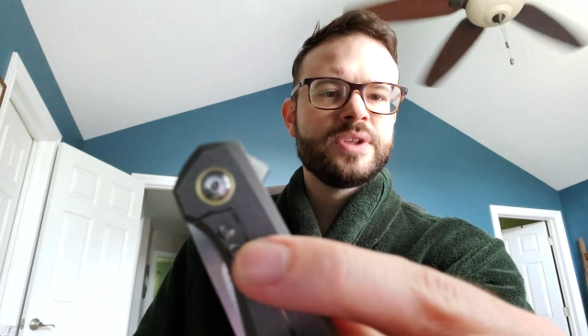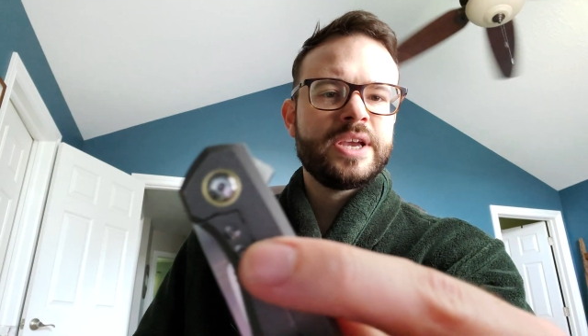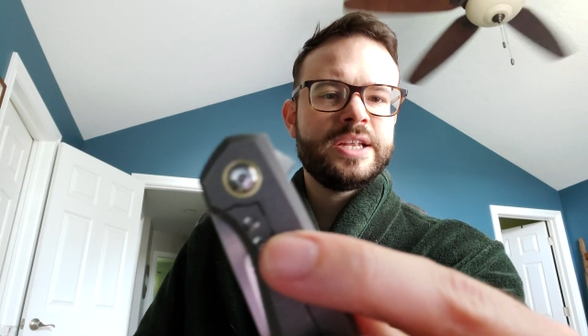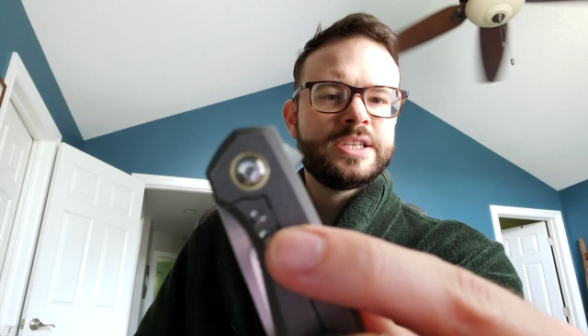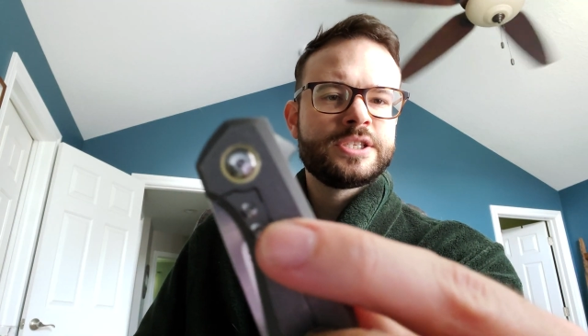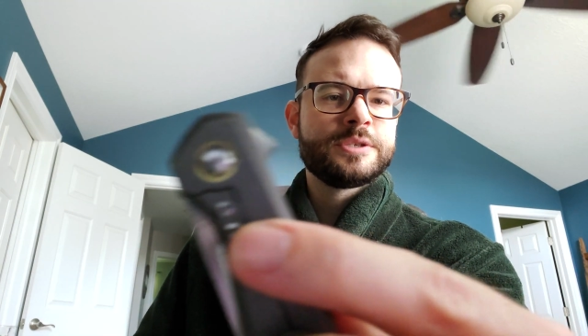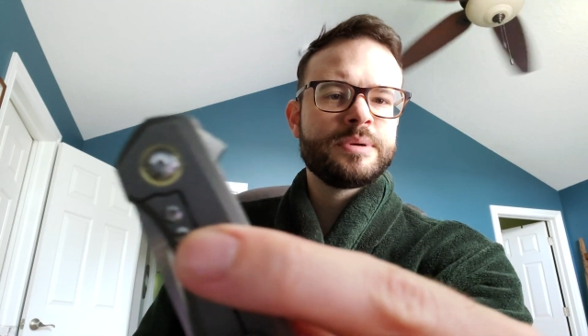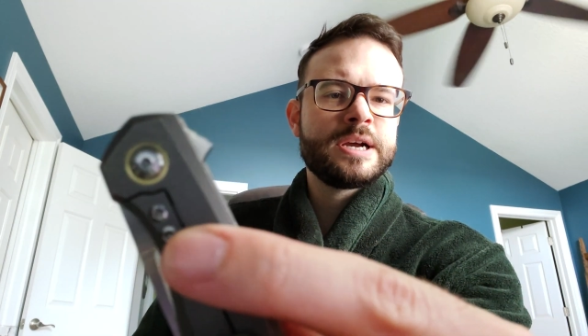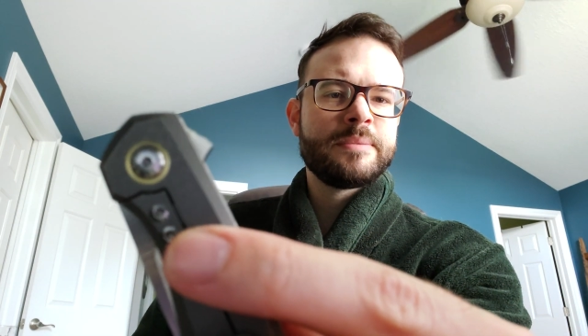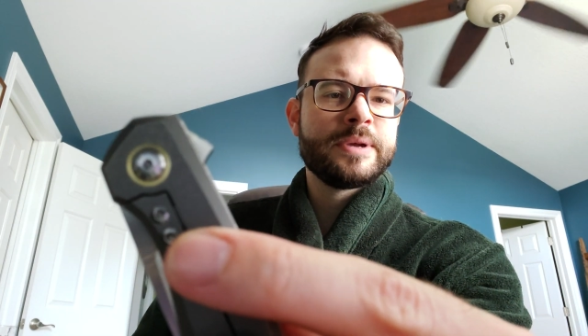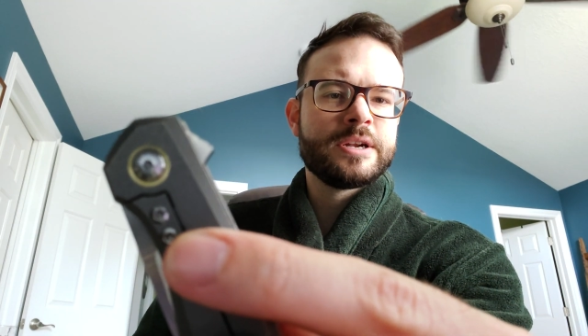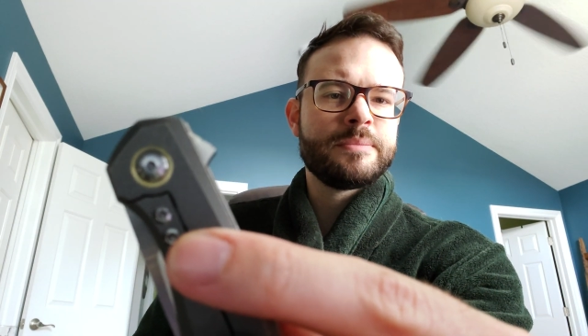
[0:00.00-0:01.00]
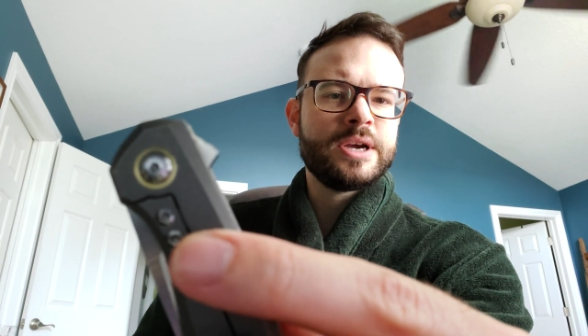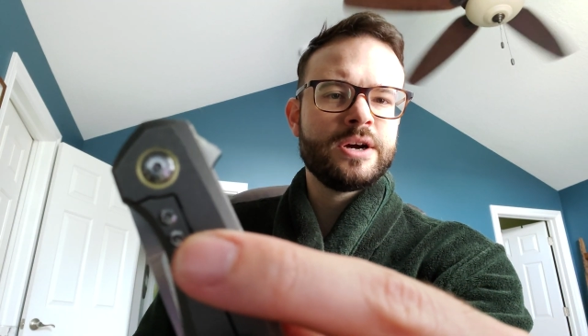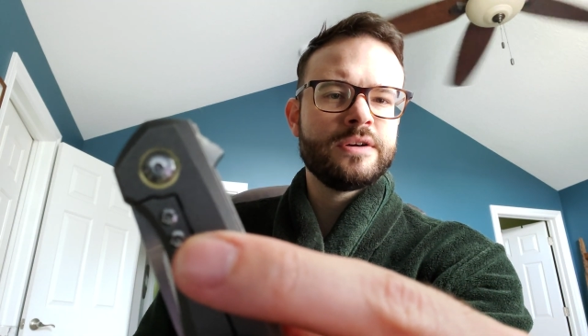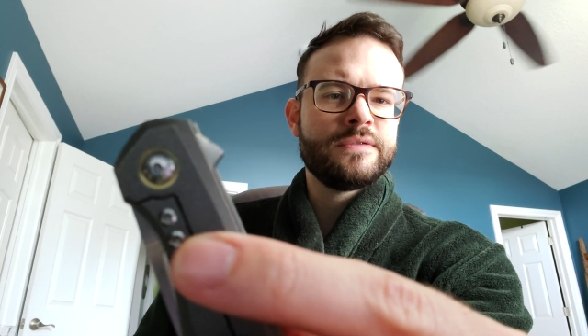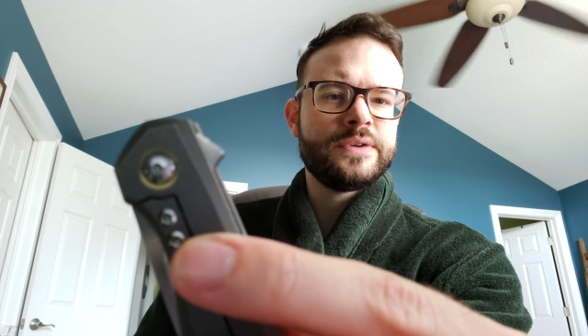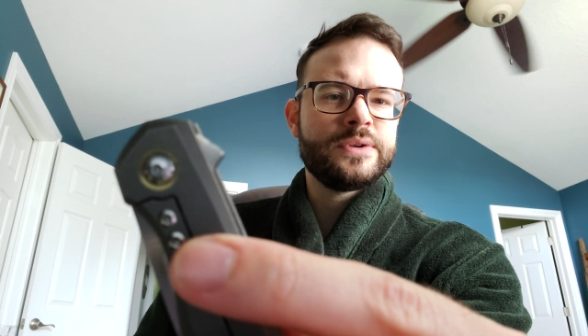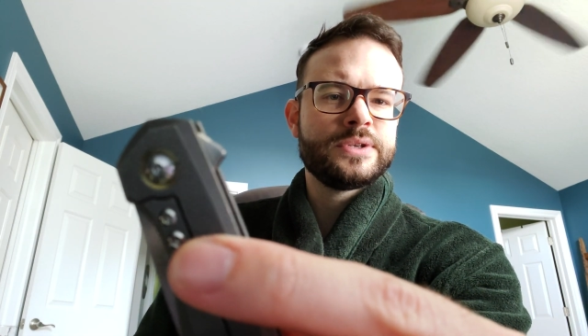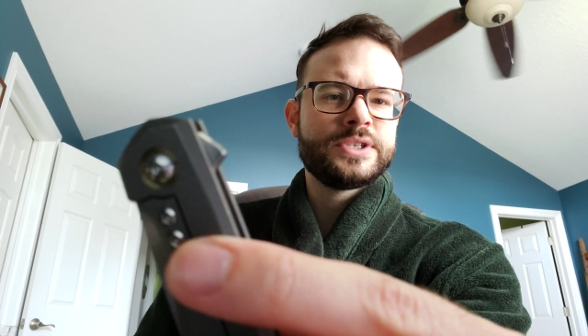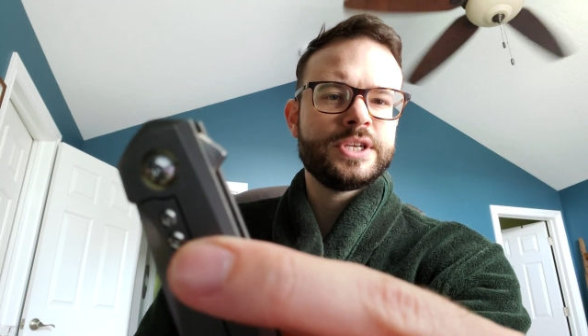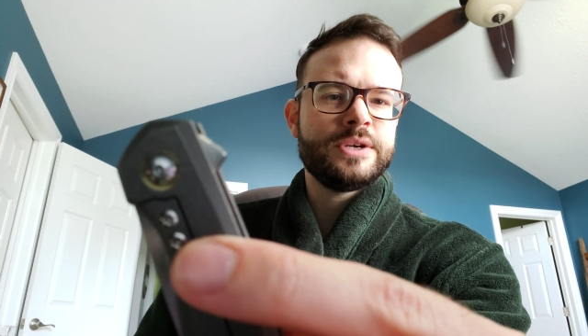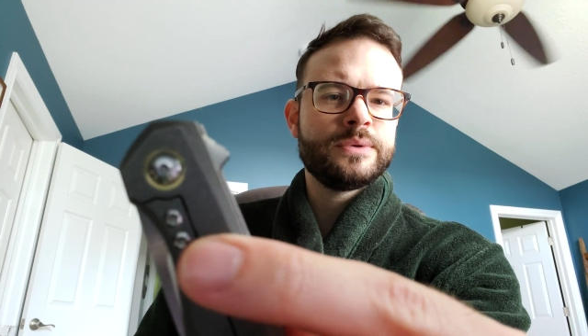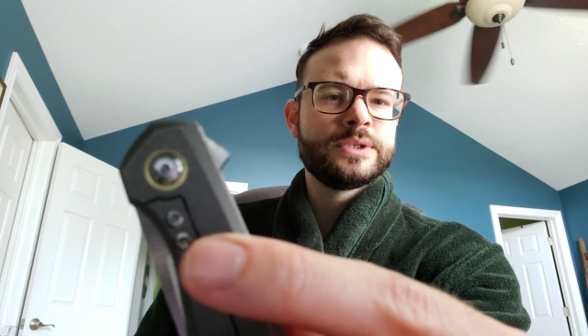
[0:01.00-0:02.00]
and this is probably going to be hard for you to
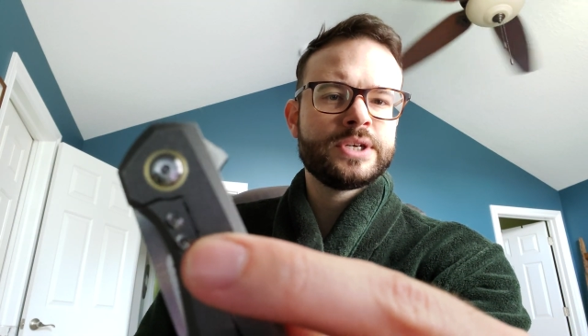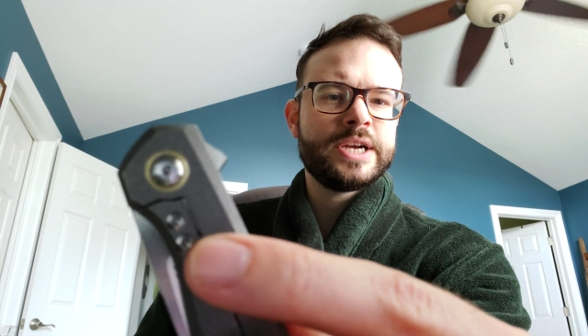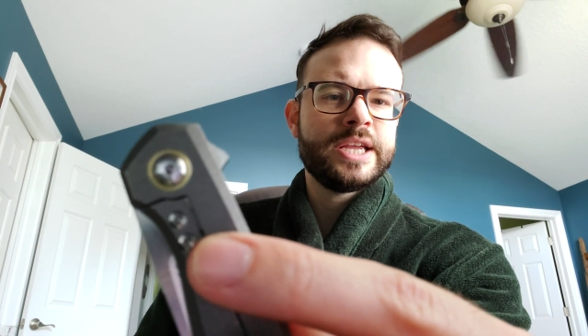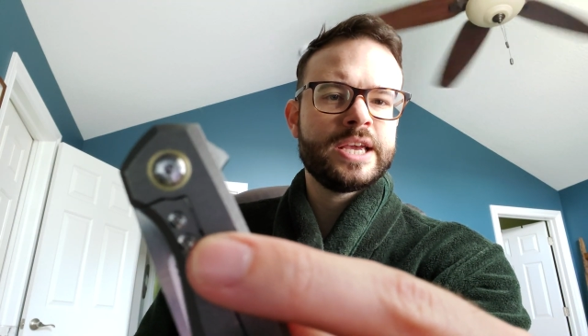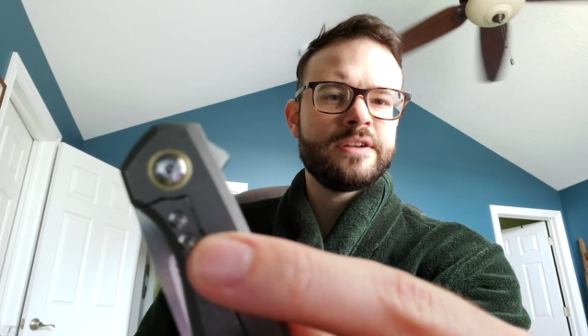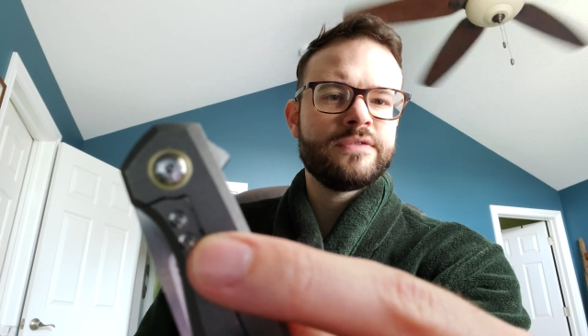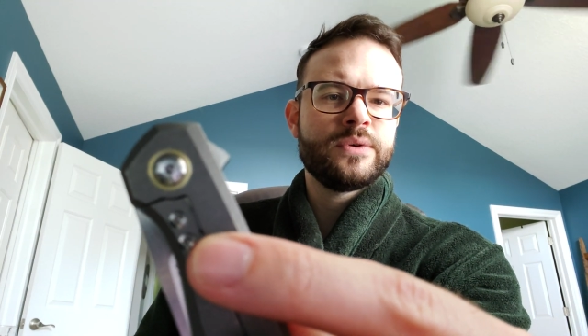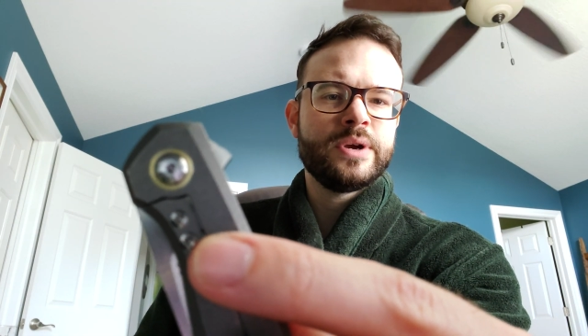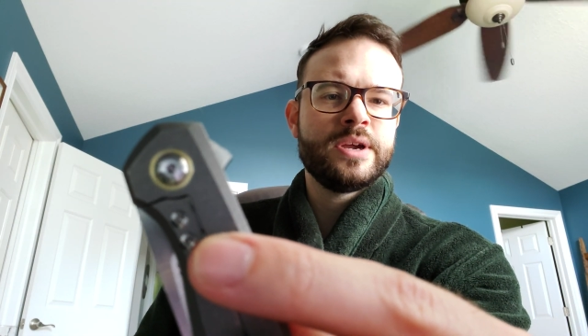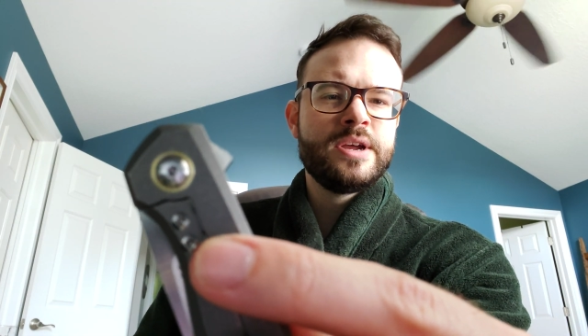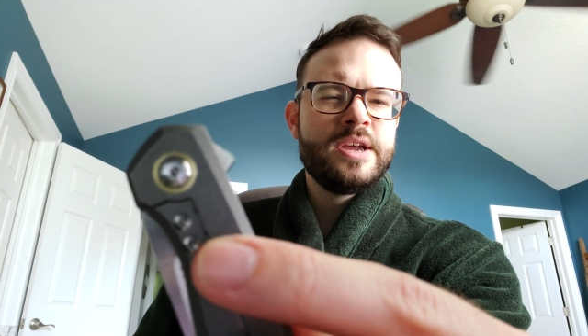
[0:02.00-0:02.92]
see. We'll try to get it for you.